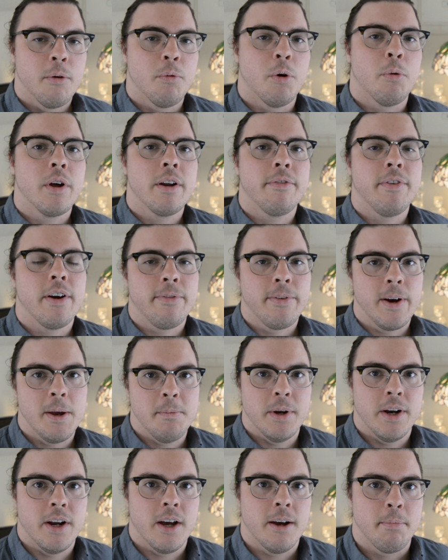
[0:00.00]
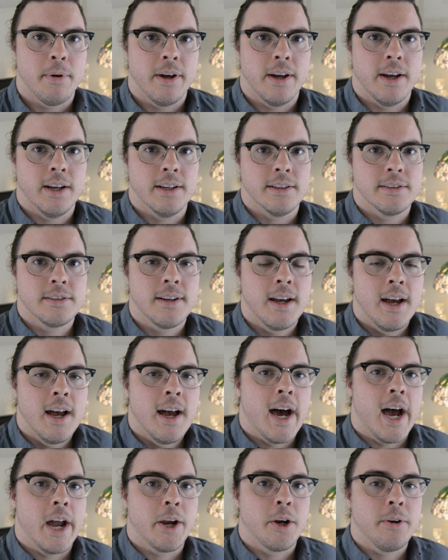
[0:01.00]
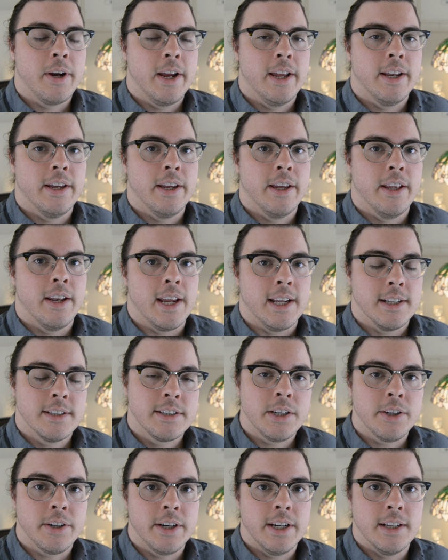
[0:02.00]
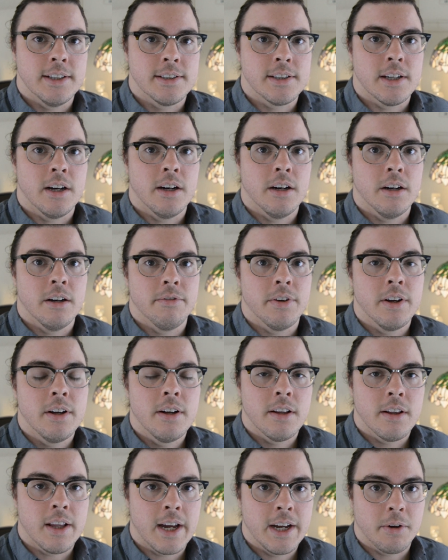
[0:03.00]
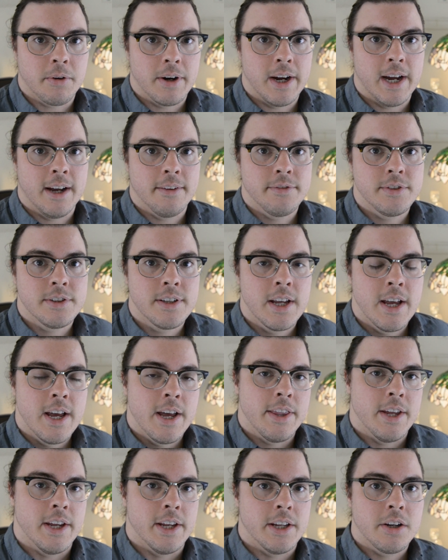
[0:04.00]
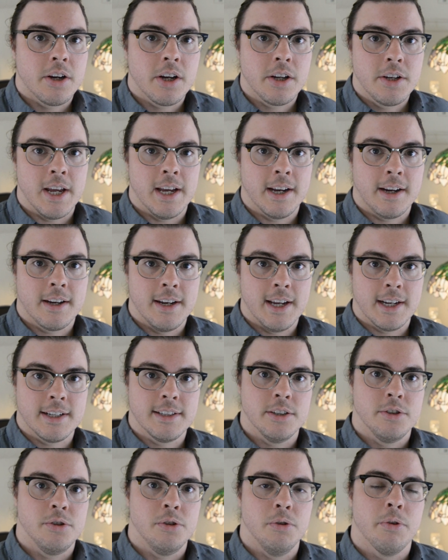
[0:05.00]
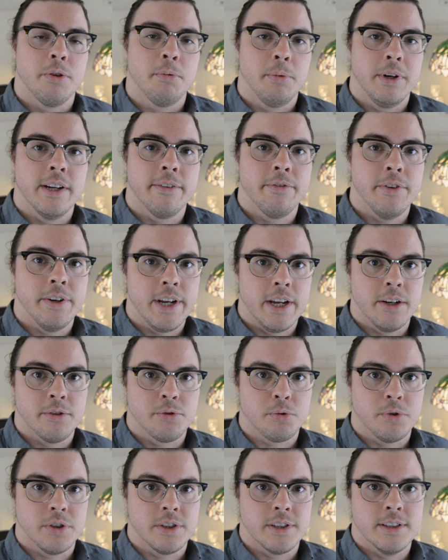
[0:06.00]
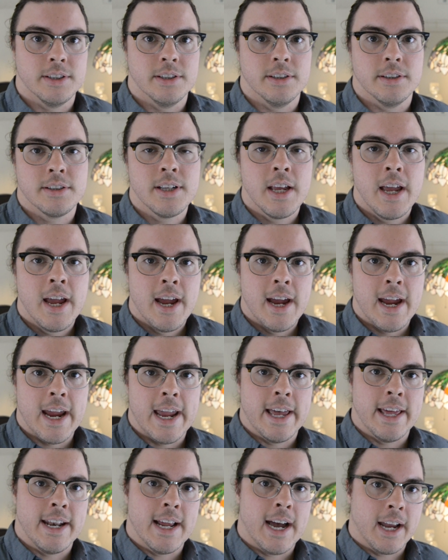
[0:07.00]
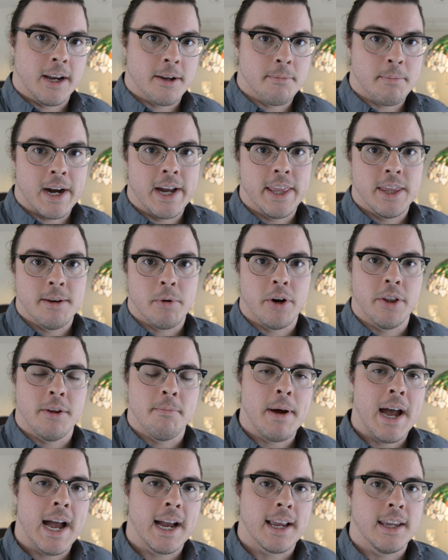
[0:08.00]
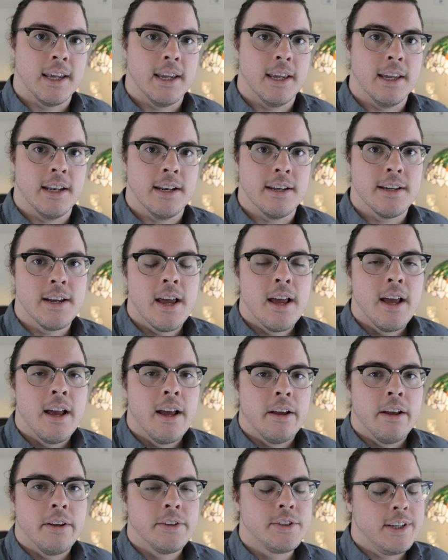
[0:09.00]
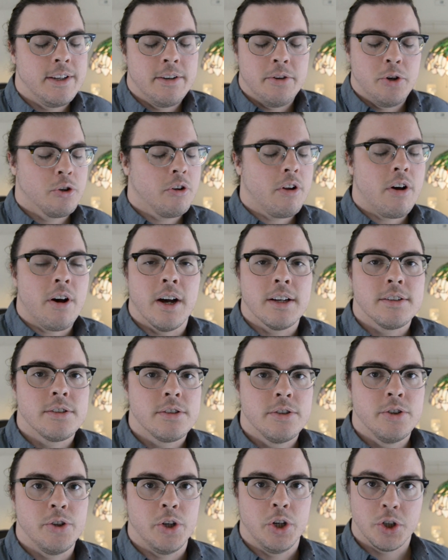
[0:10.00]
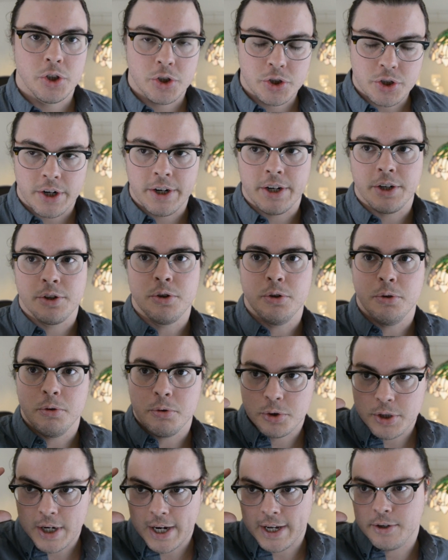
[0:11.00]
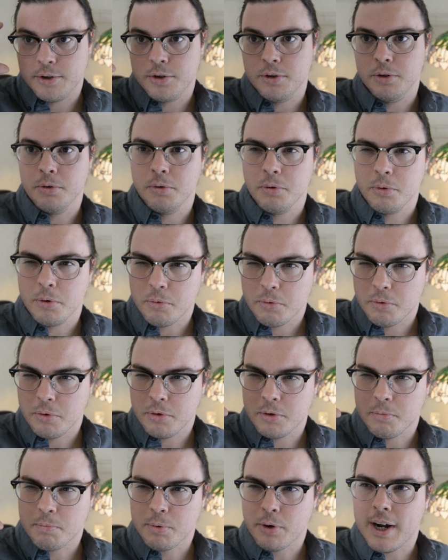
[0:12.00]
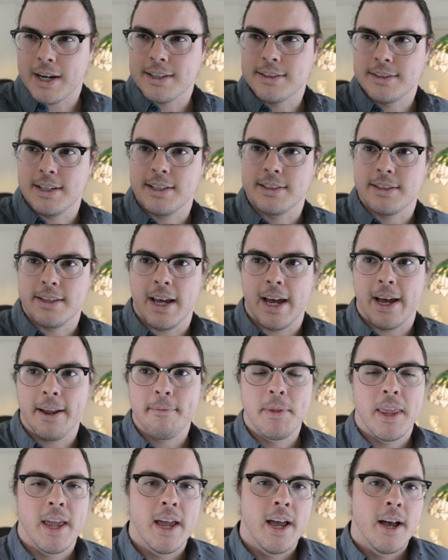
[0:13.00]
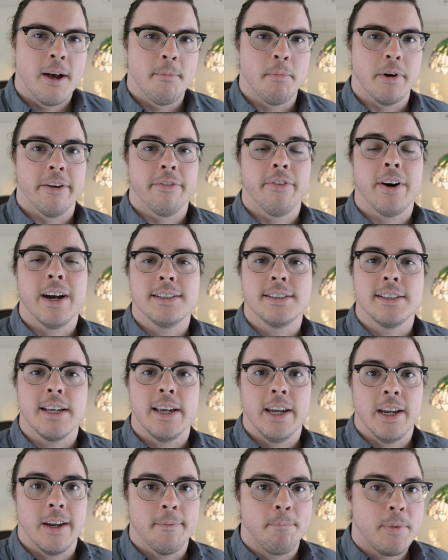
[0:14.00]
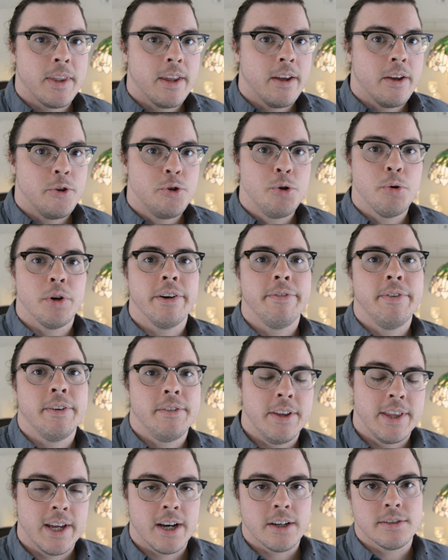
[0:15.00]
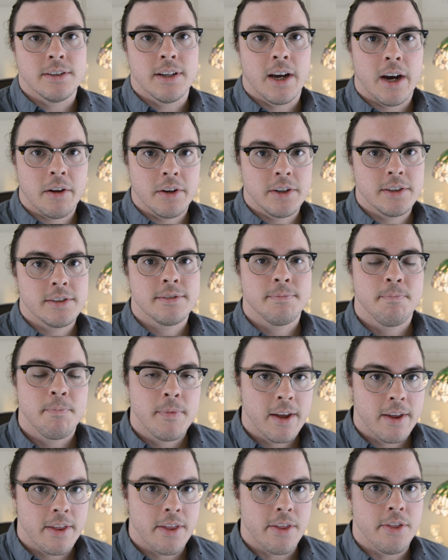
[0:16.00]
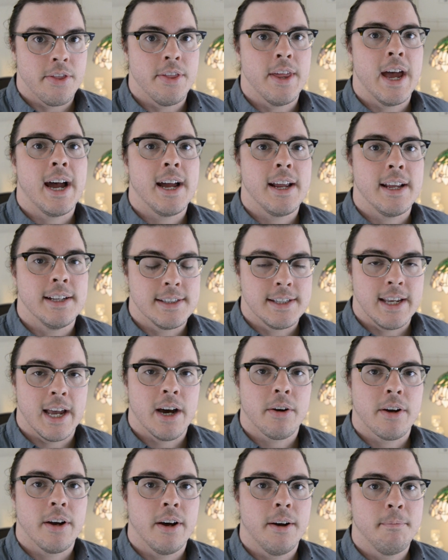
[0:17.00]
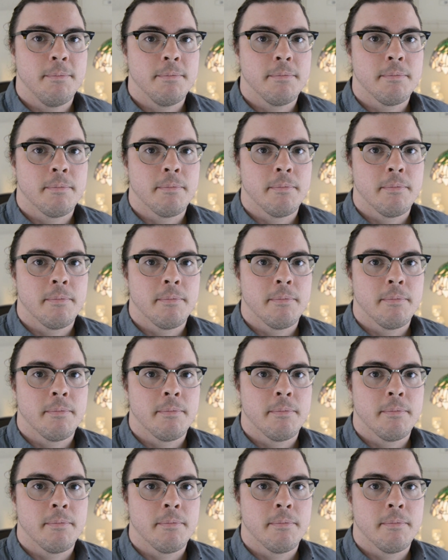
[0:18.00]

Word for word: Well, what if I framed it up as I created a series of line graphs that connected to three different data sources, and I combined them on the back end? See, you're lost. You're starting to try to process that. But if I say two hundred fifty thousand dollars, that is the outcome,